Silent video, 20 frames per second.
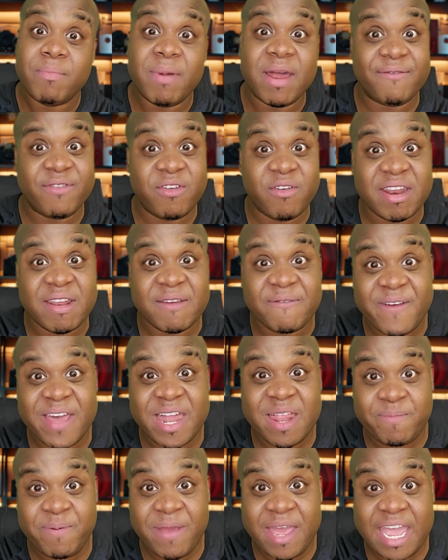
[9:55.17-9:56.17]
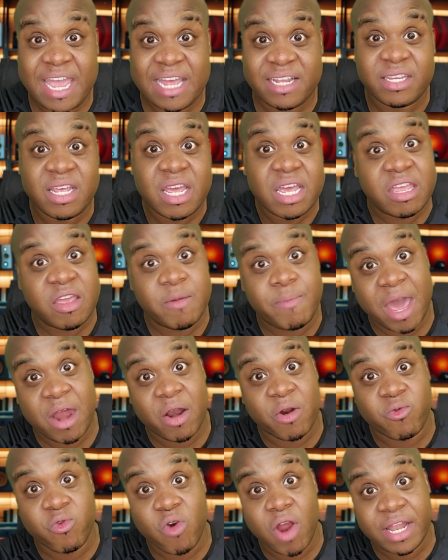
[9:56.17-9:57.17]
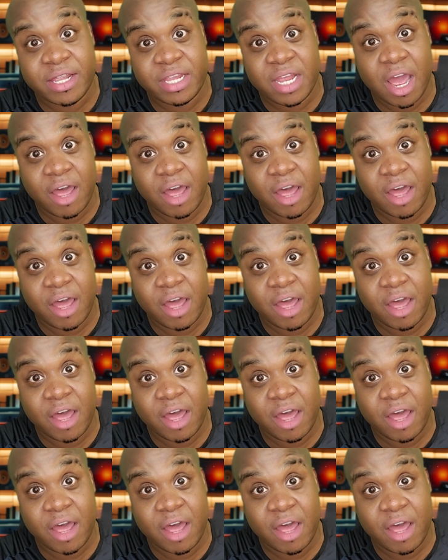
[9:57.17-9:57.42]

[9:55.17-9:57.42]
But if you're in the Philippines, you better run